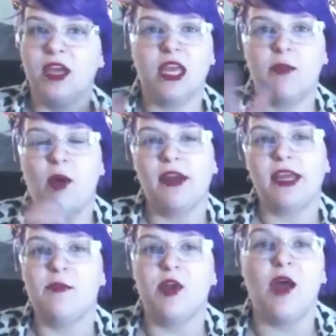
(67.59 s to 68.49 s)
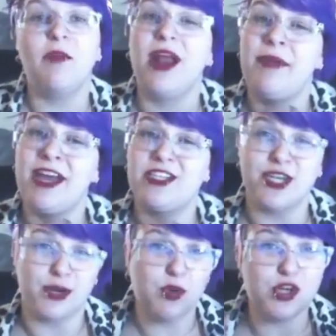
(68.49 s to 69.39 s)
keep on keeping on, but I'm
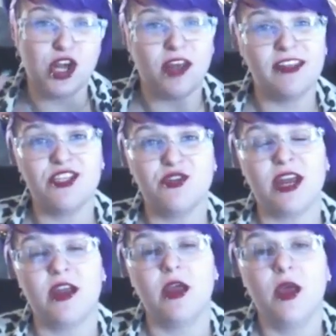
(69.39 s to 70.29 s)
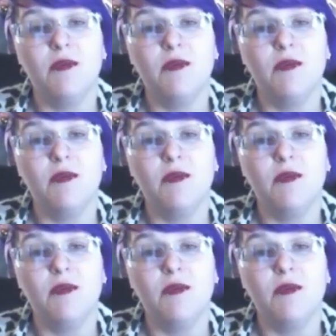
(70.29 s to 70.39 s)
actually gonna push on this trend